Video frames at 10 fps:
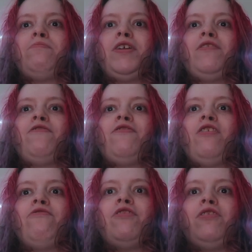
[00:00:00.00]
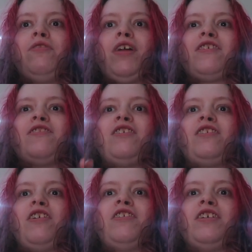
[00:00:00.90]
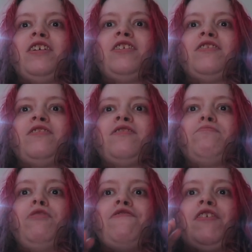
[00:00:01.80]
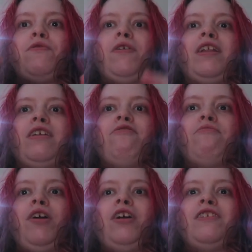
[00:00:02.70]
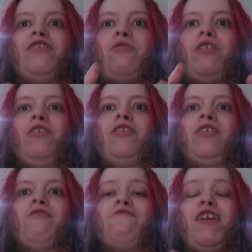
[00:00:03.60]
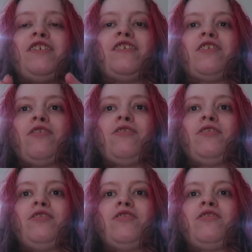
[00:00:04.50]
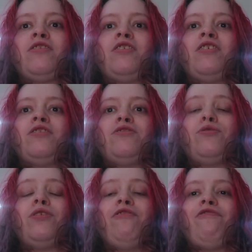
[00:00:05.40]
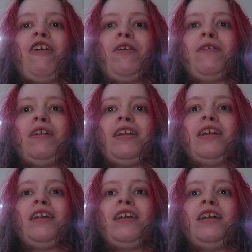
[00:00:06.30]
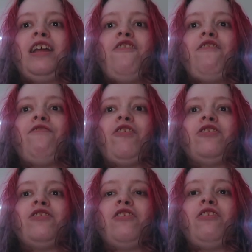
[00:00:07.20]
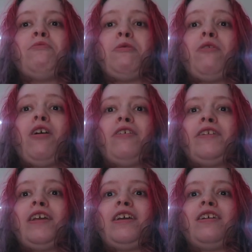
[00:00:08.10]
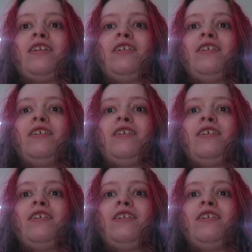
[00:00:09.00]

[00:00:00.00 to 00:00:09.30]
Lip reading: Being full of new and exciting ideas. Moving quickly from one idea to another. Racing thoughts. Talking very quickly. Hearing voices that other people can't hear.